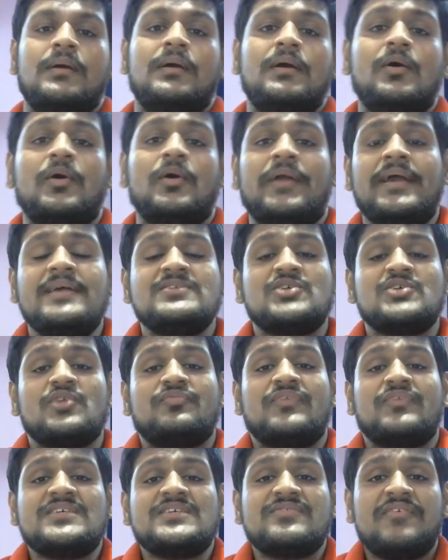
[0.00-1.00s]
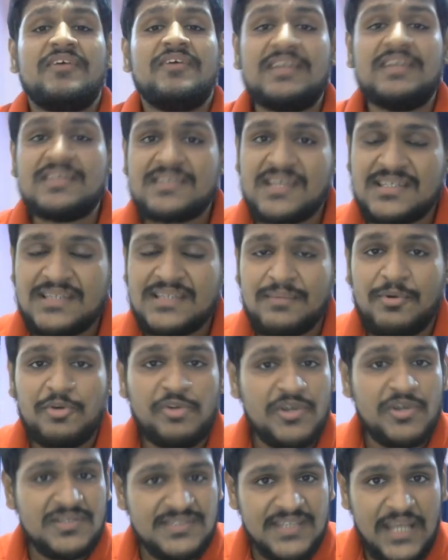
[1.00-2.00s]
Okay, so first we will discuss about
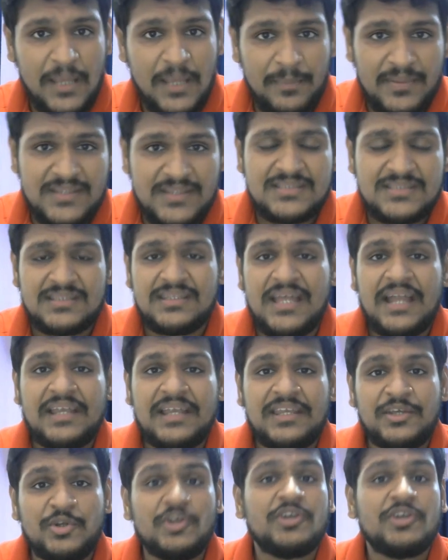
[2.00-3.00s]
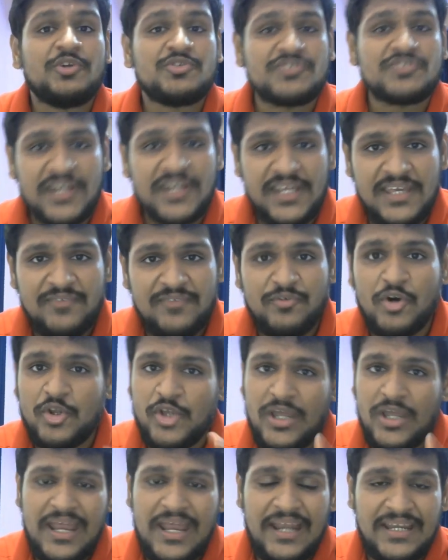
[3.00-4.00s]
your syllabus that you need to study for your
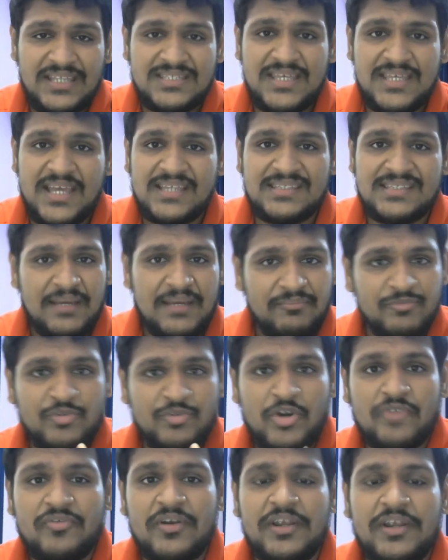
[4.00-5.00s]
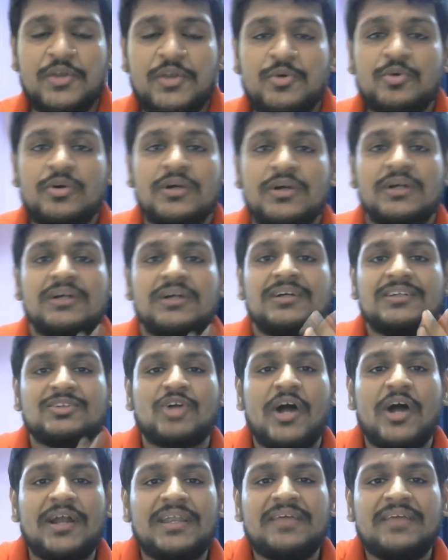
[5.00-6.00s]
ATC exam 2022. So
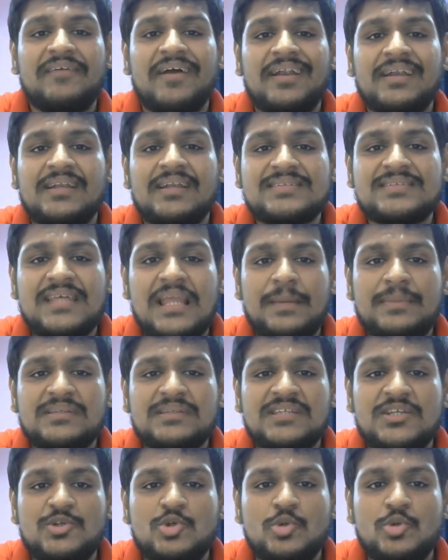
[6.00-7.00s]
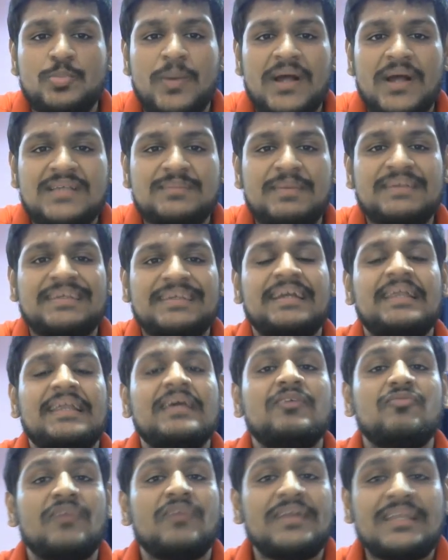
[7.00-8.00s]
I divided the syllabus in two parts basically.
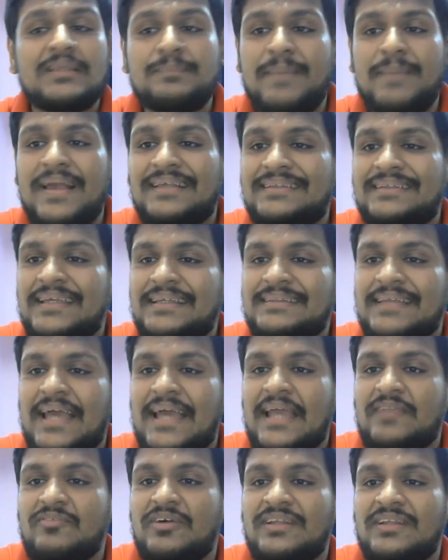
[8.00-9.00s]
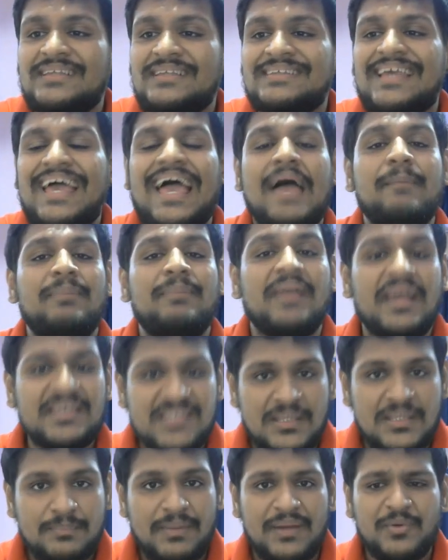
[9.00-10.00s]
One is basics and one is
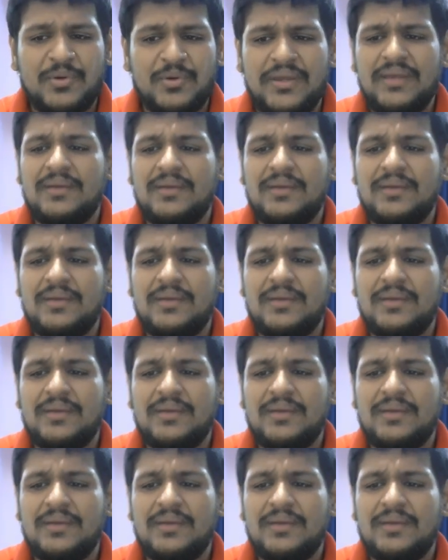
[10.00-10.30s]
application part, okay.